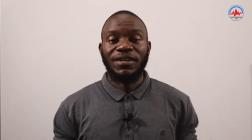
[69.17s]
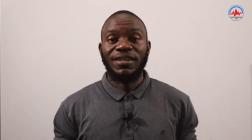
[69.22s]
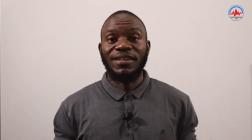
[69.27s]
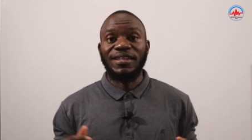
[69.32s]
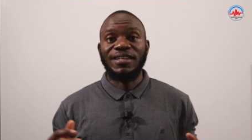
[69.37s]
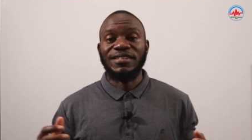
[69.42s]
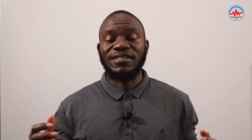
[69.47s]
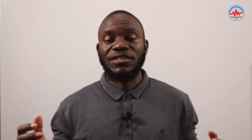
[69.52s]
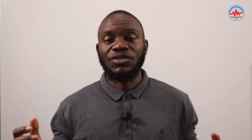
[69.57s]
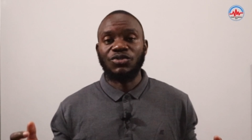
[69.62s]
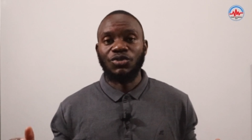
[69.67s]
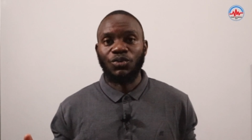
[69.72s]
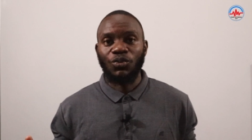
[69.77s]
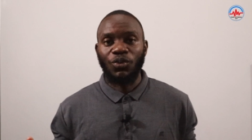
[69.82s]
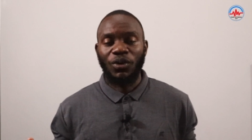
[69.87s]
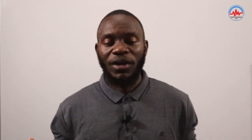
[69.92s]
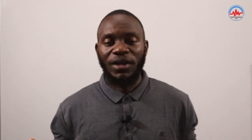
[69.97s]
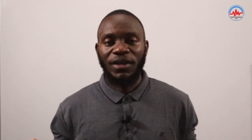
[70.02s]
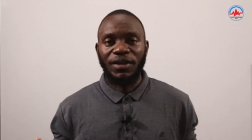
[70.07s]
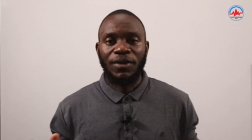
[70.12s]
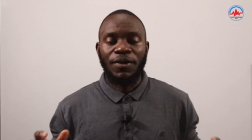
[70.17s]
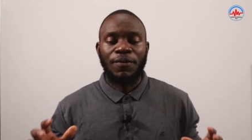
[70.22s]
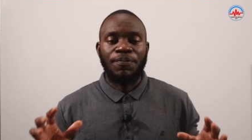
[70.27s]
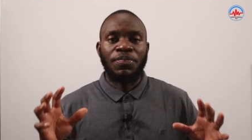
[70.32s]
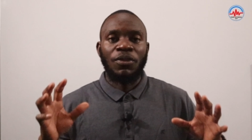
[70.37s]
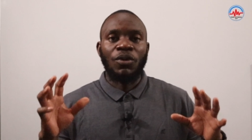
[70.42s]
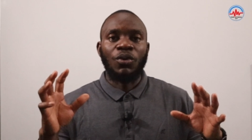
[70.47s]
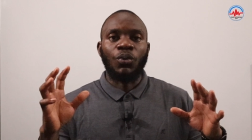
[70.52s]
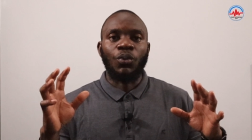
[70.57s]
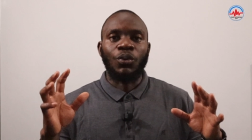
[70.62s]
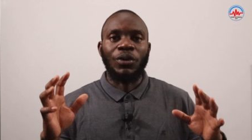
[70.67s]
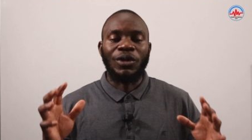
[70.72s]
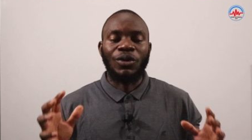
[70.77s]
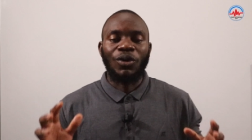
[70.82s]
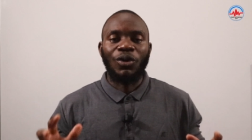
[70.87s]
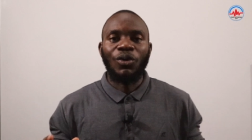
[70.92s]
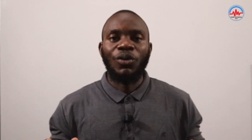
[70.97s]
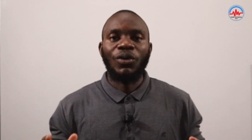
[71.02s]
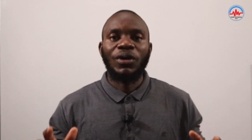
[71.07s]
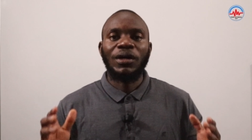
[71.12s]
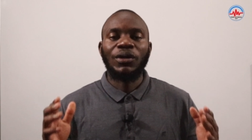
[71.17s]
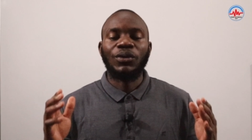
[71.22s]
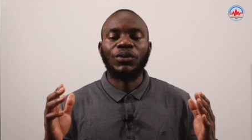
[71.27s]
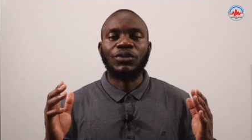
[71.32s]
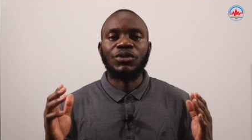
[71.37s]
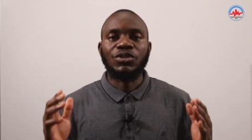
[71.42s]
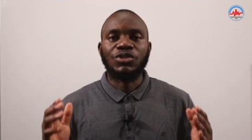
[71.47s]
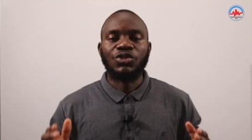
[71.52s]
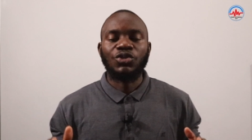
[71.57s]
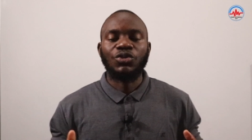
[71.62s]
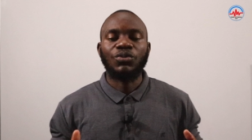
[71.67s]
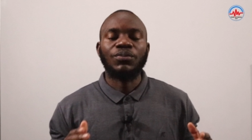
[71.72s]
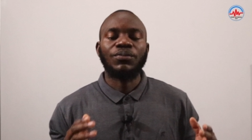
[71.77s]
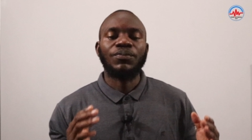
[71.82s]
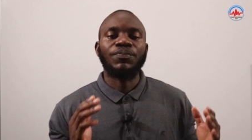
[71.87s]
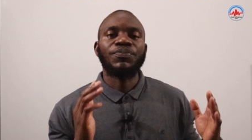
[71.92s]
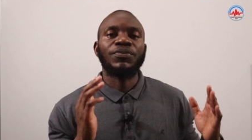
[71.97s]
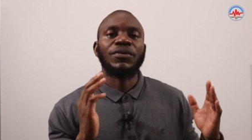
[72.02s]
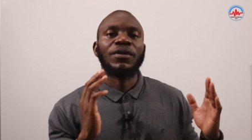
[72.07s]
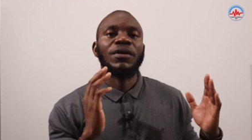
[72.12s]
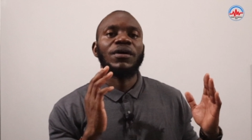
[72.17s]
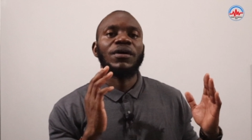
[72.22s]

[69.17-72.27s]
And that's the reason why we no longer consume